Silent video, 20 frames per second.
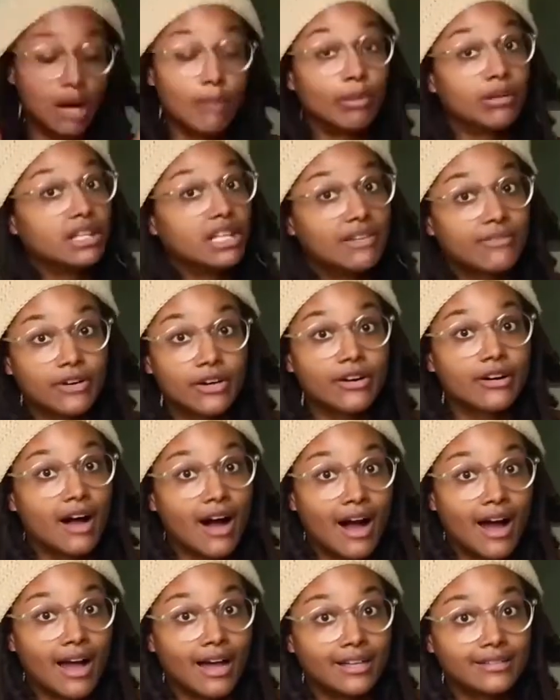Believe it or
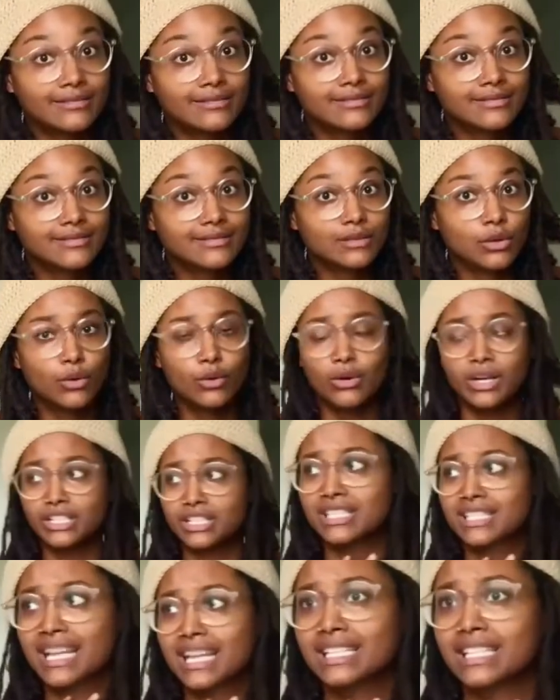not, oh, I
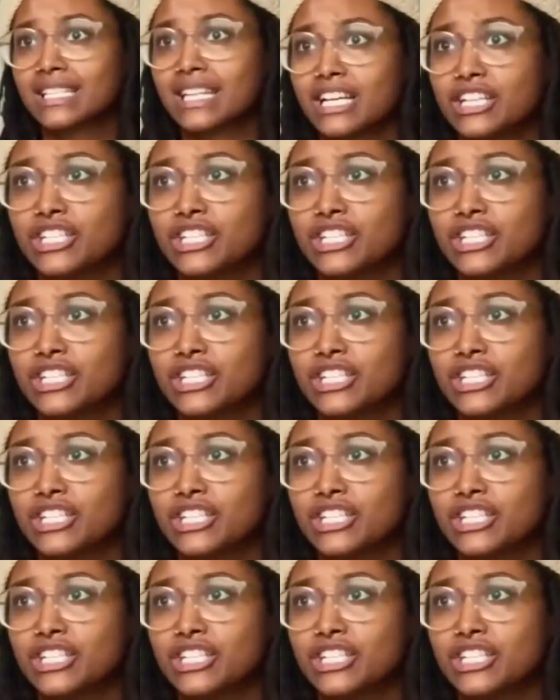just tasted that